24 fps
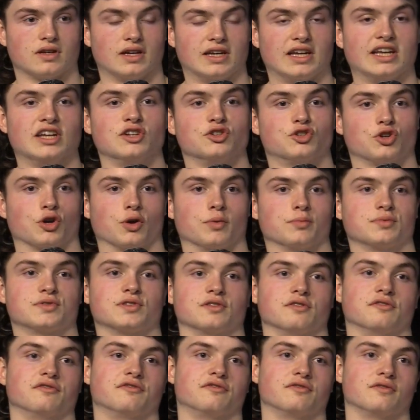in terms
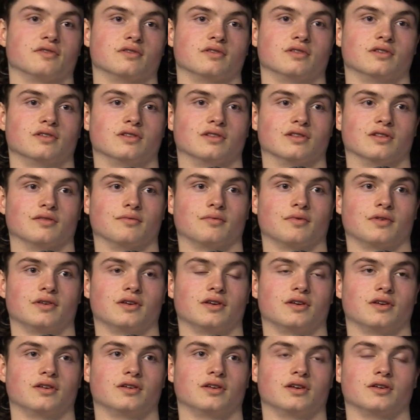of
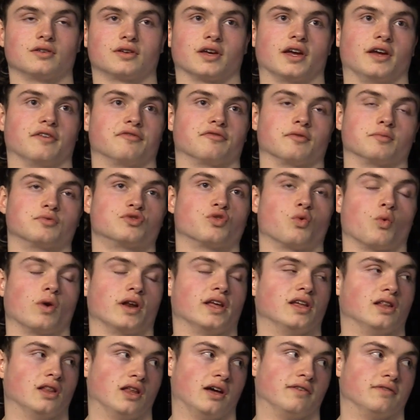okay, from
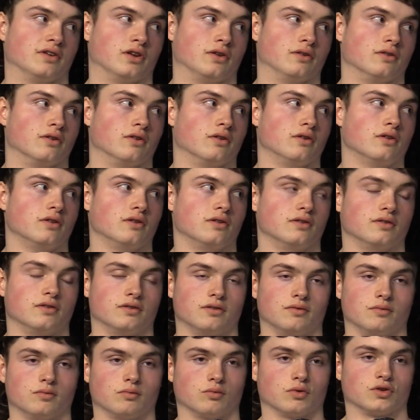2011
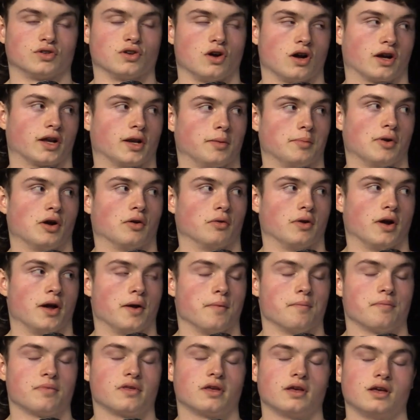we're talking about,
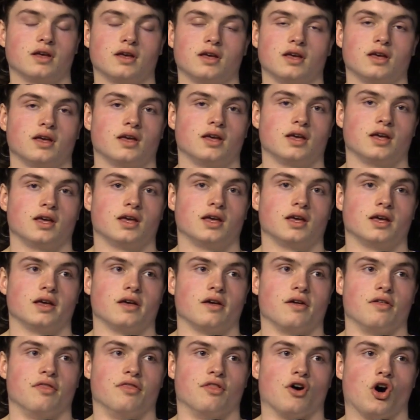right? Mm.
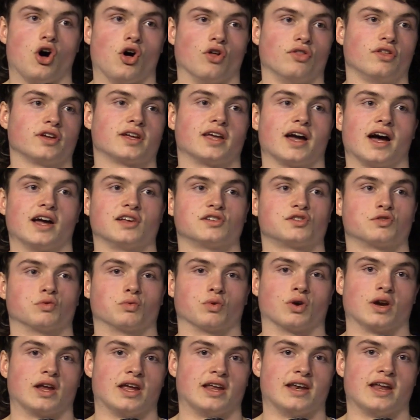All the guys who
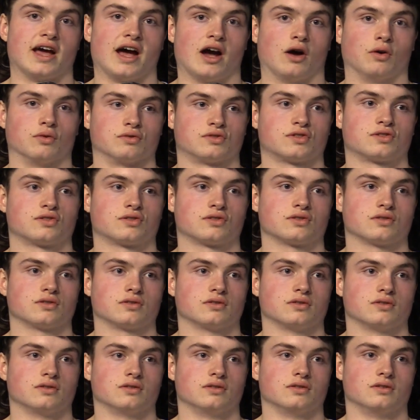were in-house
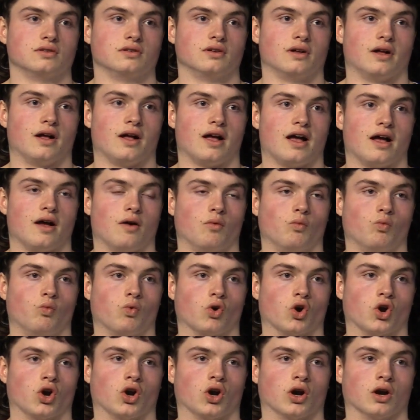
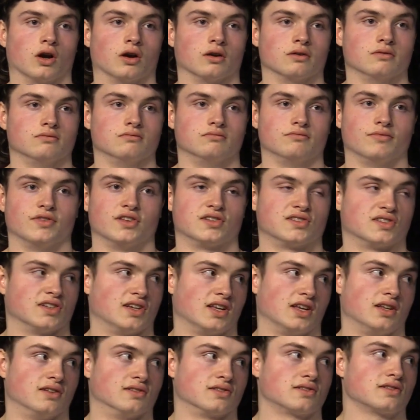were the
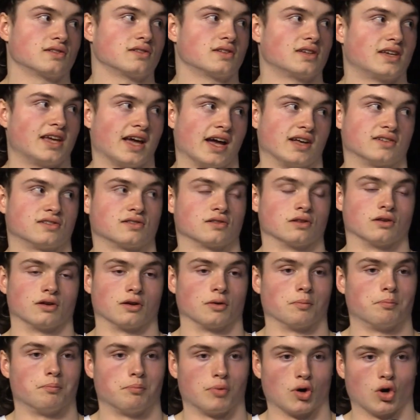Sedins,
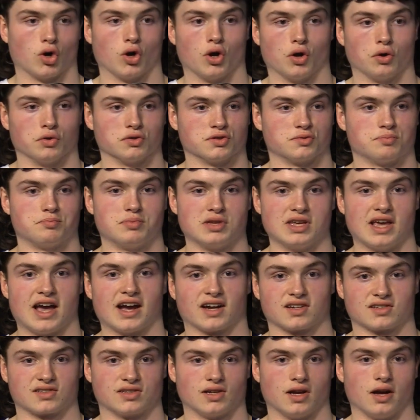Kesler, Burrows,
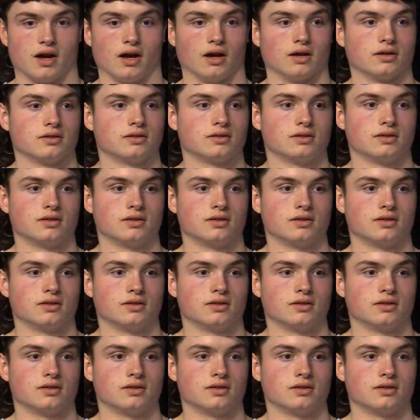Bieksa,